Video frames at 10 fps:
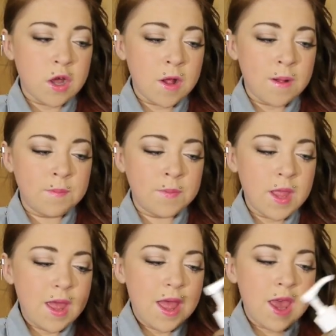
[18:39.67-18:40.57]
Um,
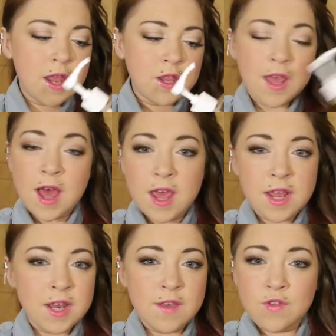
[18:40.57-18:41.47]
it yeah,
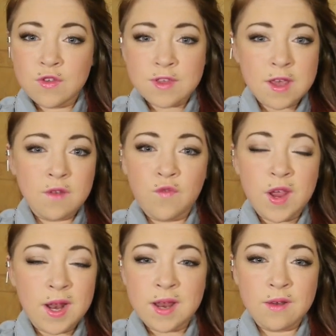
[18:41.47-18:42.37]
it leaves your skin
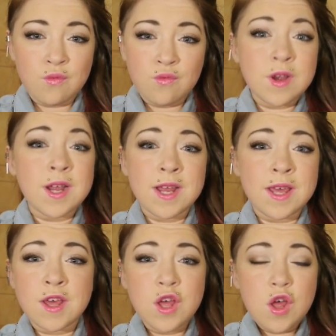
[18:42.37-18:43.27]
feeling
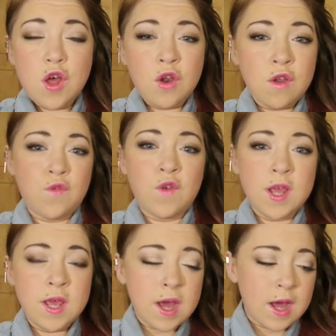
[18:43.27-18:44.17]
really
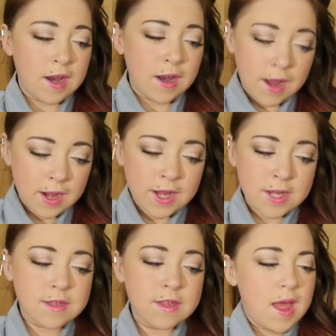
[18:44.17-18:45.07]
lovely and
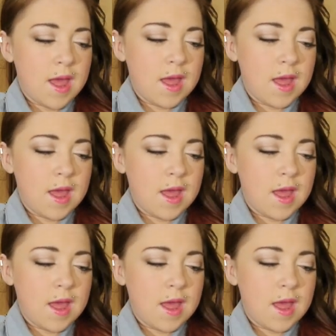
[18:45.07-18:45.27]
nice.